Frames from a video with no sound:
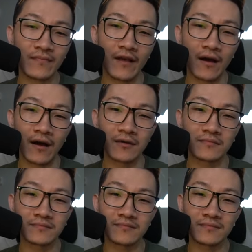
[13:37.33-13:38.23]

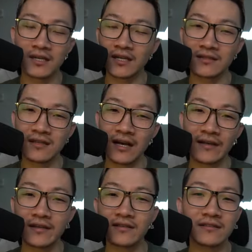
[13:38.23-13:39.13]
but
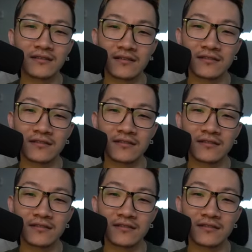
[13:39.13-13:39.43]
I think